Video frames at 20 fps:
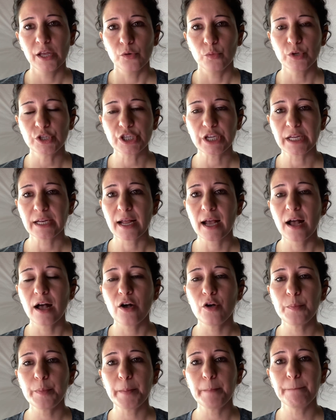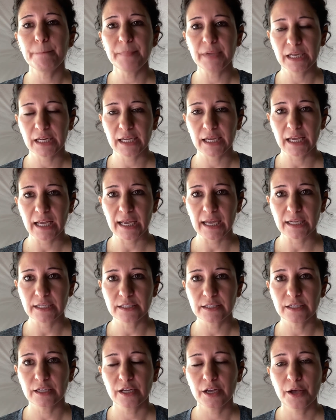which can help
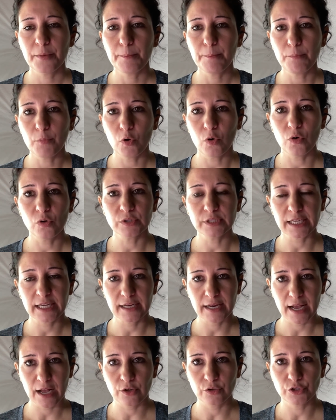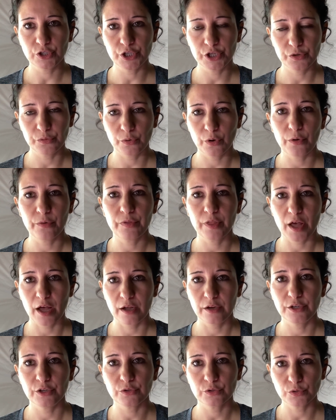mitigate mold and algae growth
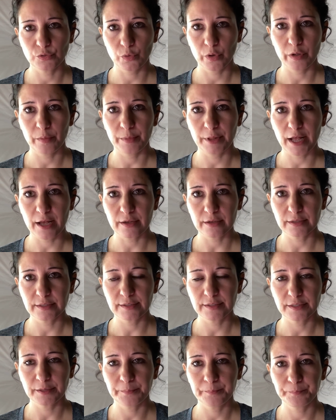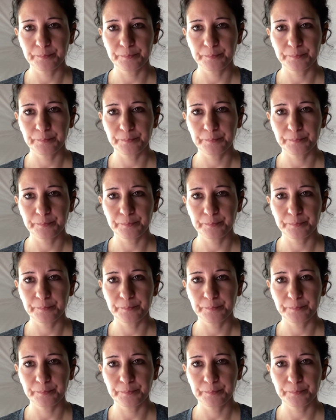on your soil blocks.